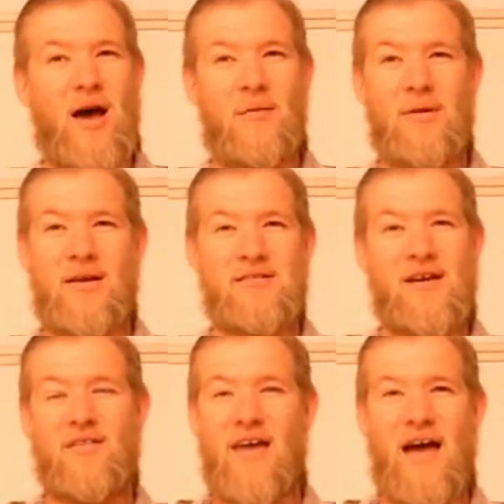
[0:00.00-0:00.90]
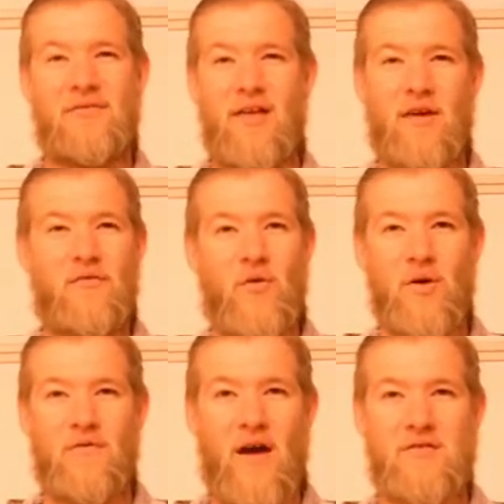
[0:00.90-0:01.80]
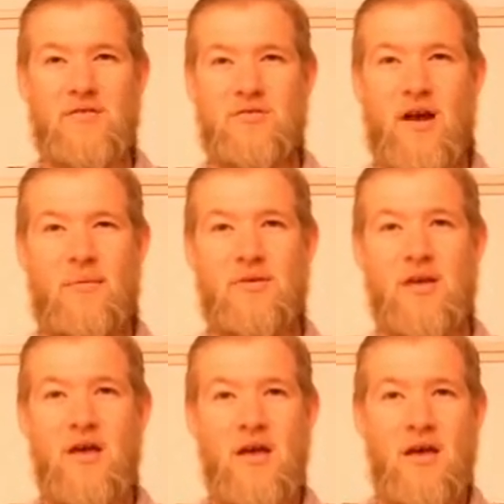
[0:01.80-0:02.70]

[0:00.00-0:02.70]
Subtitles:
not because I only have like 45 subscribers,